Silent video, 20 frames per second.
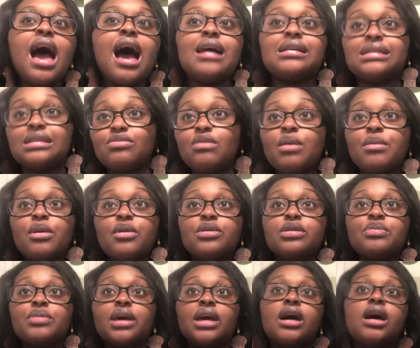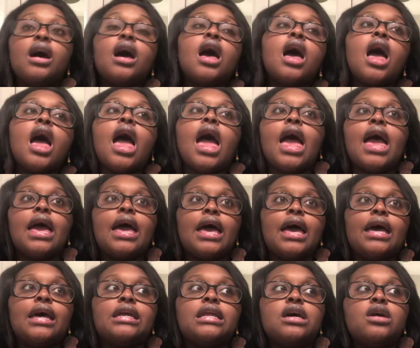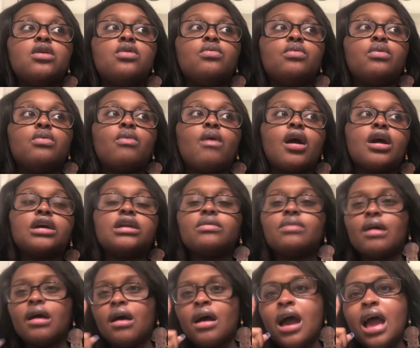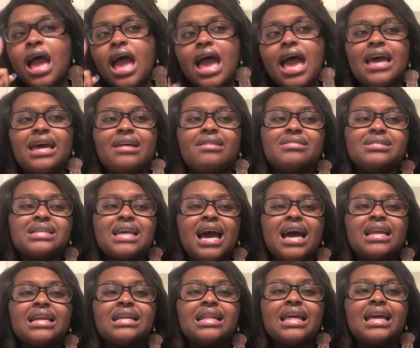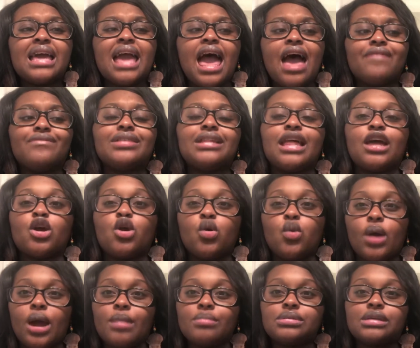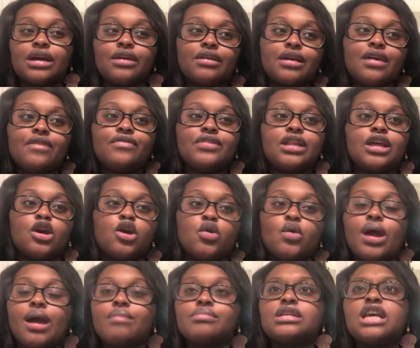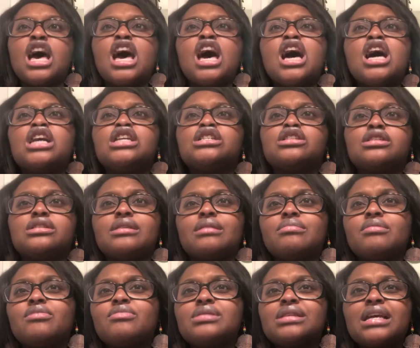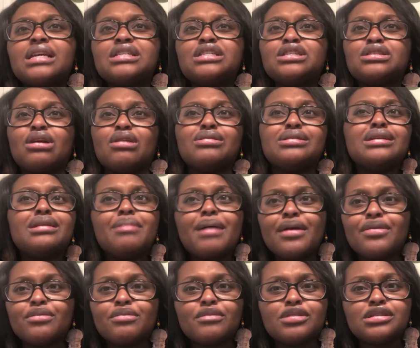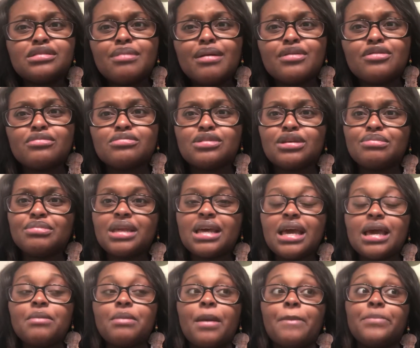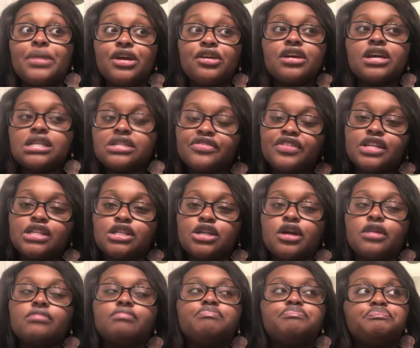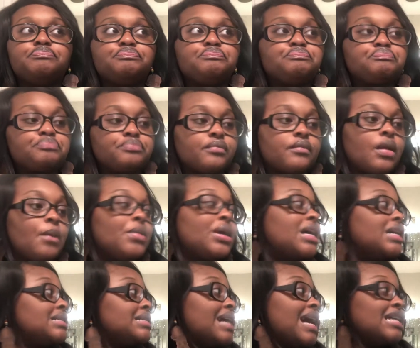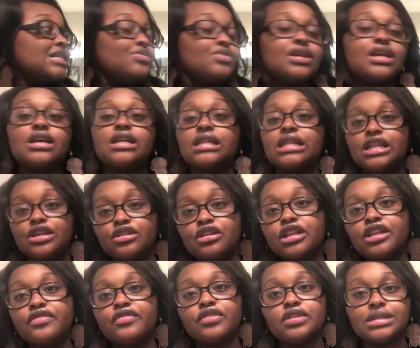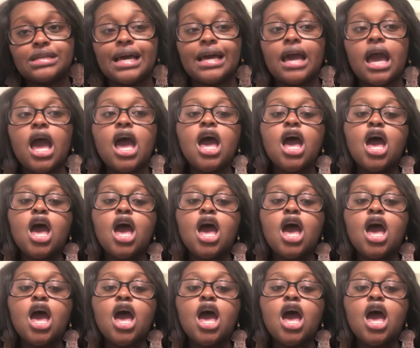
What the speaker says: I was in Walmart with Mia, and we were walking around, and I was kind of like having like cramps. I kept feeling like cramps. So something was like, just go to the bathroom, go to the bathroom. So I'm thinking my period's gonna start, because that's what it literally feels like.